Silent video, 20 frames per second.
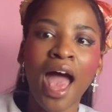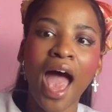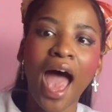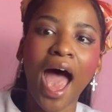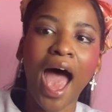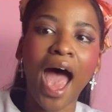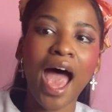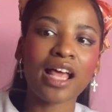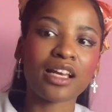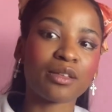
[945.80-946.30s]

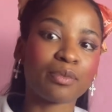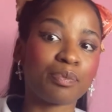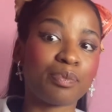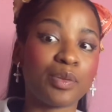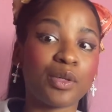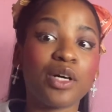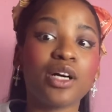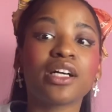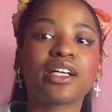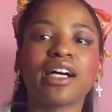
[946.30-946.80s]
and
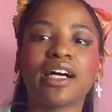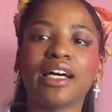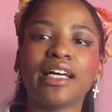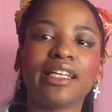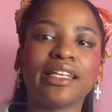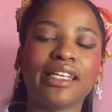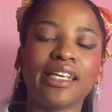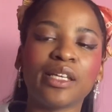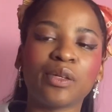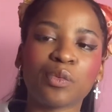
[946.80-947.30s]
burgher
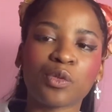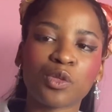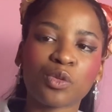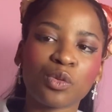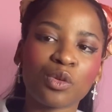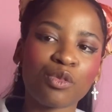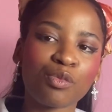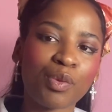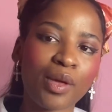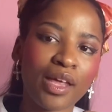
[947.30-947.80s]
elite, which
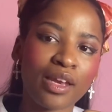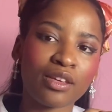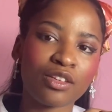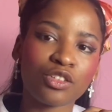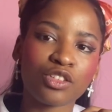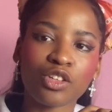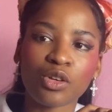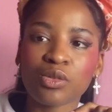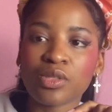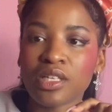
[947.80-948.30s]
would have been
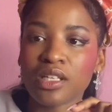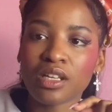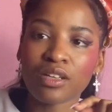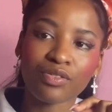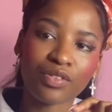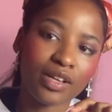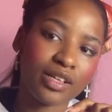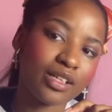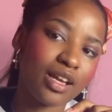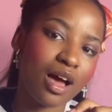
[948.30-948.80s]
Josina
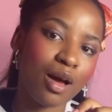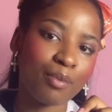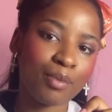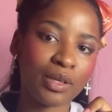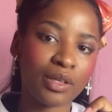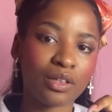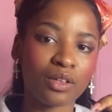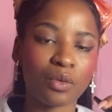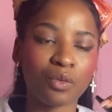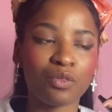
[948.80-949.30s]
van Dam
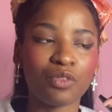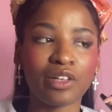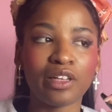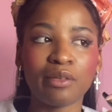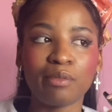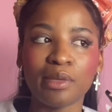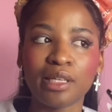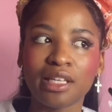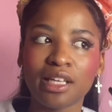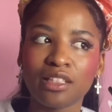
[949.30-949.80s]
and
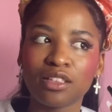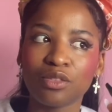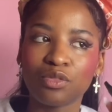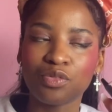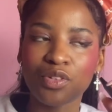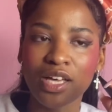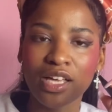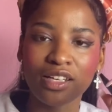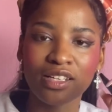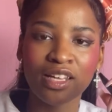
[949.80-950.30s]
Wilhelmina de
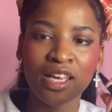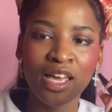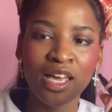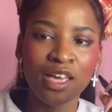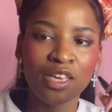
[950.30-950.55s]
Witt.